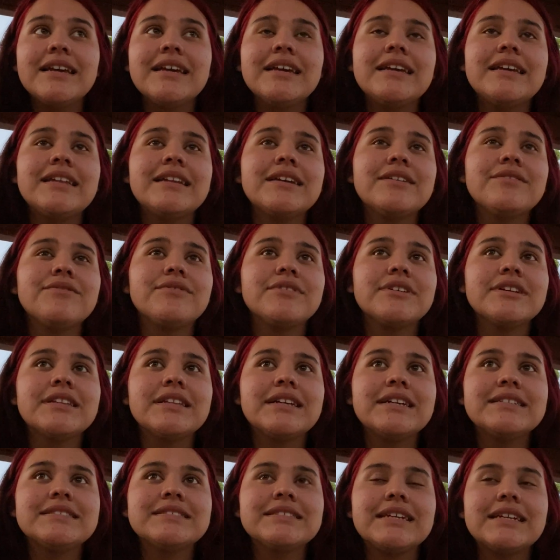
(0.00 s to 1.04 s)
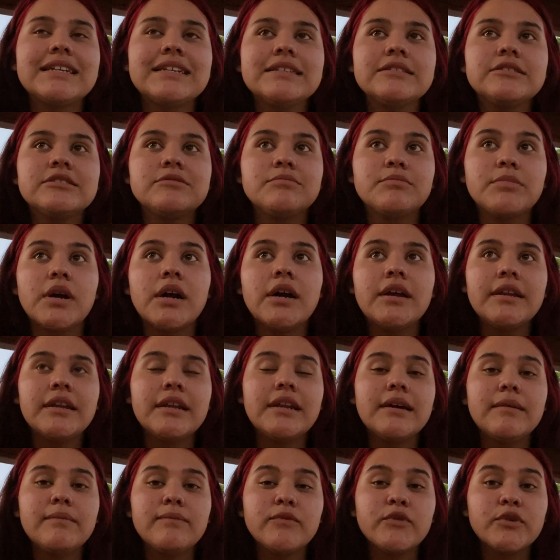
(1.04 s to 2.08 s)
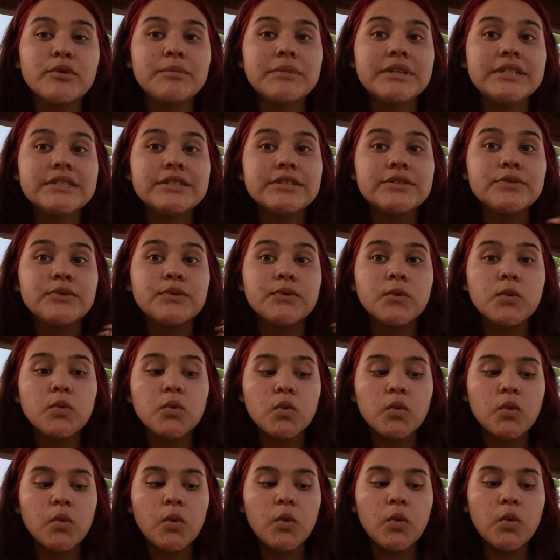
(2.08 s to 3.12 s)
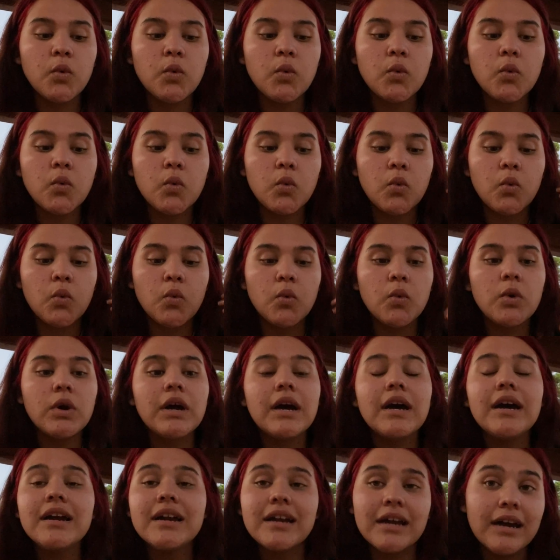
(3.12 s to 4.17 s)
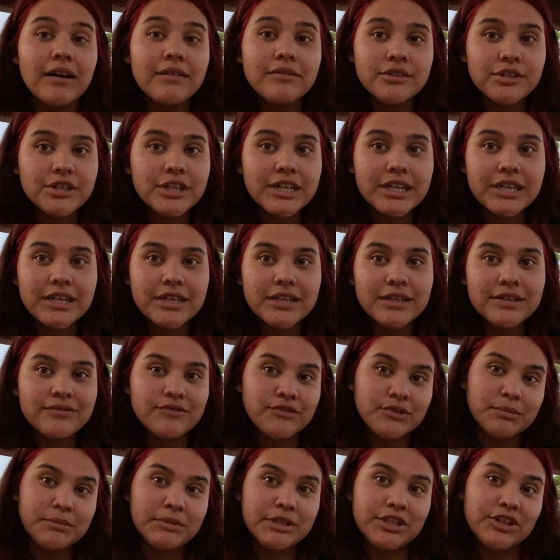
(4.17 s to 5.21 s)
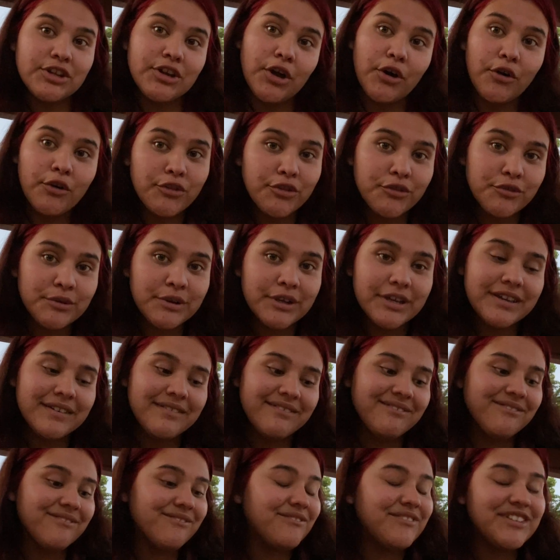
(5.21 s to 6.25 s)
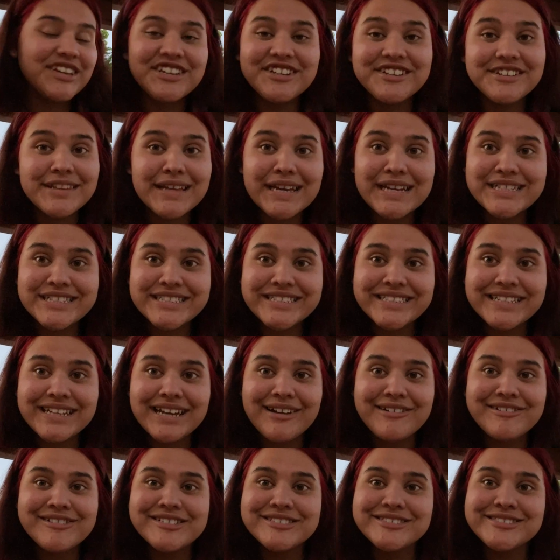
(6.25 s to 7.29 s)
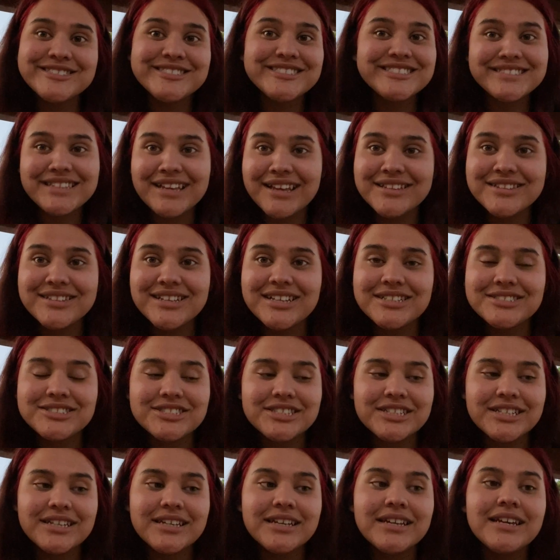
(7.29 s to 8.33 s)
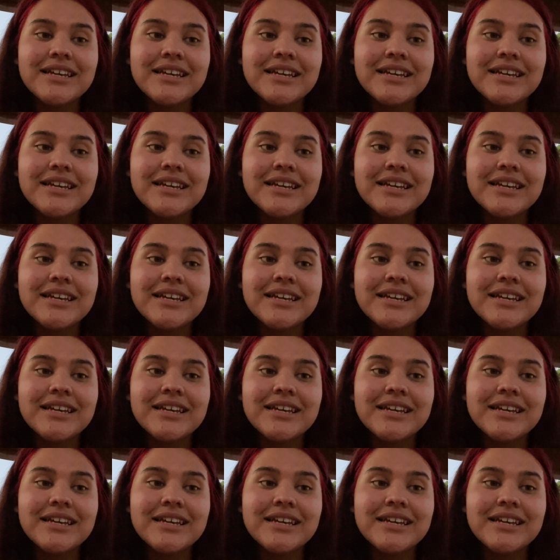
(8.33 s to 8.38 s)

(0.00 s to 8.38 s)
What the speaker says: And I've realized that it's brought it up for me to uncover it, for me to go through it, figure that shit out, understand that shit,